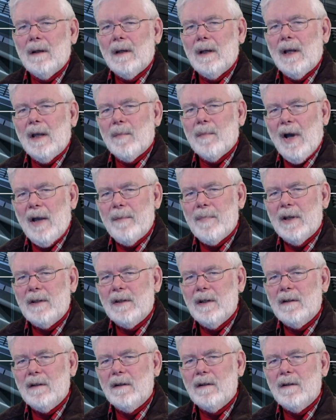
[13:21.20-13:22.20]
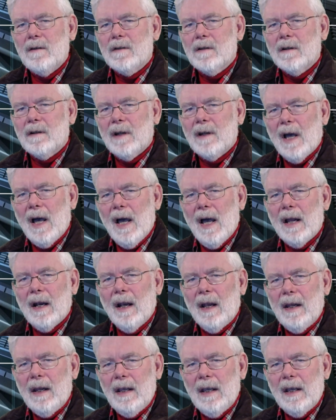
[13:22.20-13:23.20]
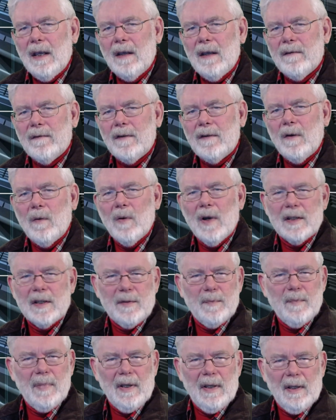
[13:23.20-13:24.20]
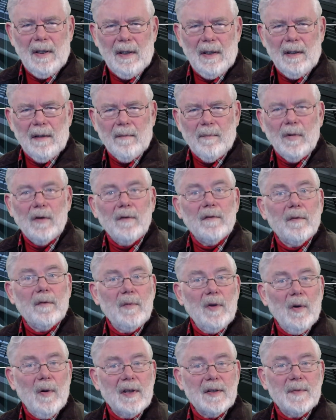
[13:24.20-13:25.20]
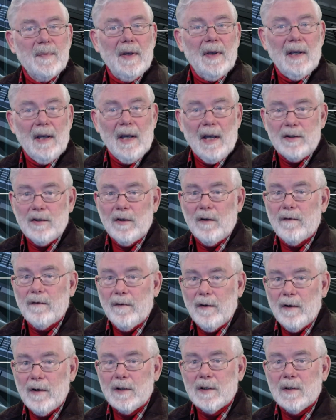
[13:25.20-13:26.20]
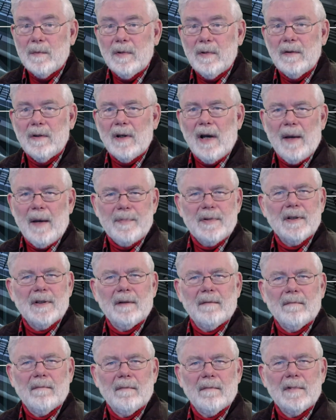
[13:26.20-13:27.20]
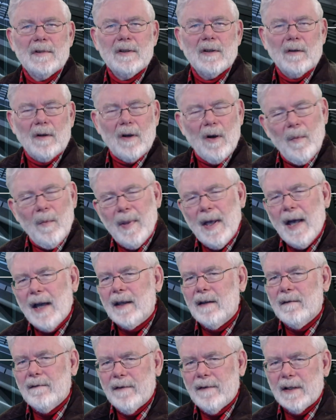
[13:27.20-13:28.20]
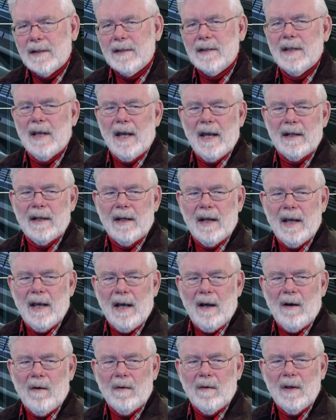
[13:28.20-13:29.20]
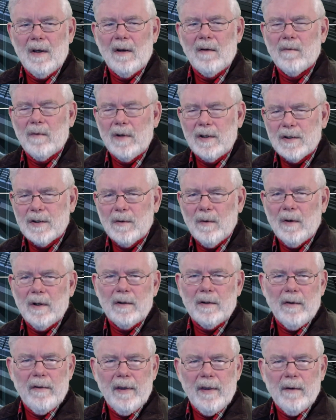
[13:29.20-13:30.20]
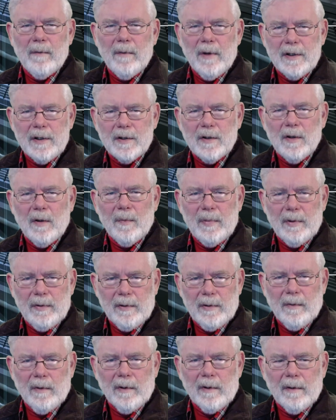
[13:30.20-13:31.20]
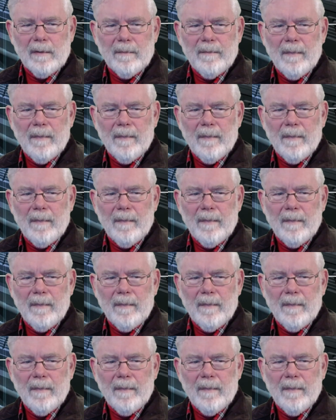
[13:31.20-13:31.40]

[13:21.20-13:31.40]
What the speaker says: In my opinion, you should not leave boot from USB as your first boot option. So go back and fix that now. Restore it to the original boot order.